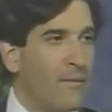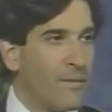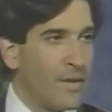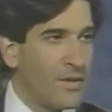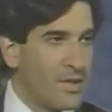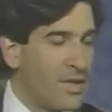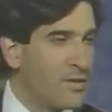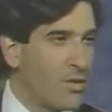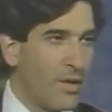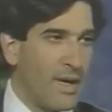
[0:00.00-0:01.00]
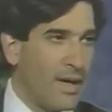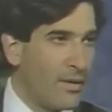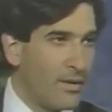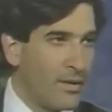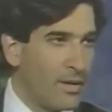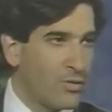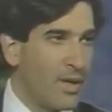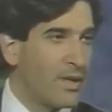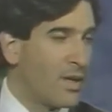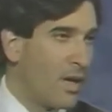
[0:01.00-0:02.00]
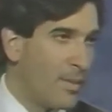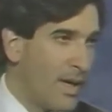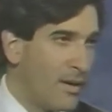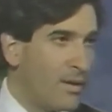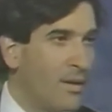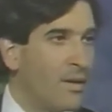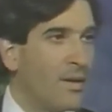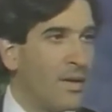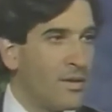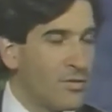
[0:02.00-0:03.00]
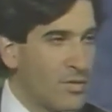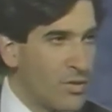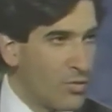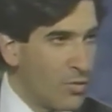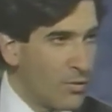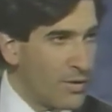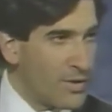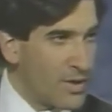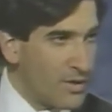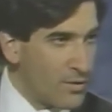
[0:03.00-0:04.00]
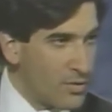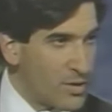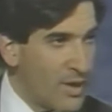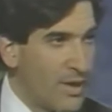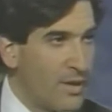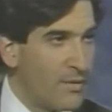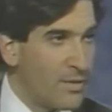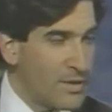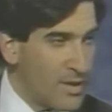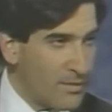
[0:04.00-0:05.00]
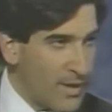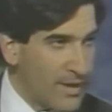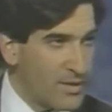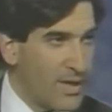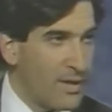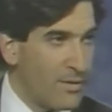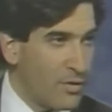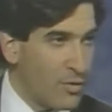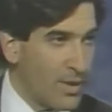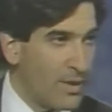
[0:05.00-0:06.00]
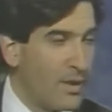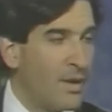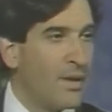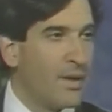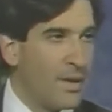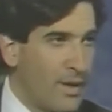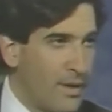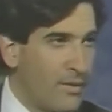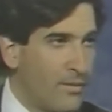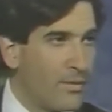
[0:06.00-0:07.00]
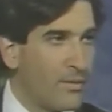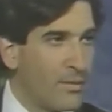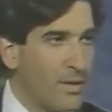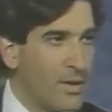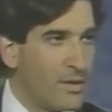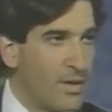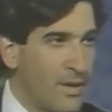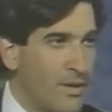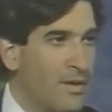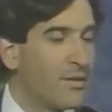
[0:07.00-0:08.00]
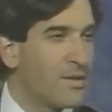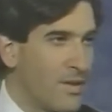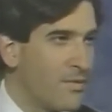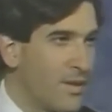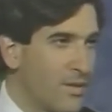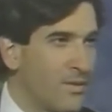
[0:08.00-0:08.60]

that the city's gone out and trying to combat, and this was a tool for the city of Tucson and for the city of Flagstaff and Yuma, and incidentally, the city of Phoenix.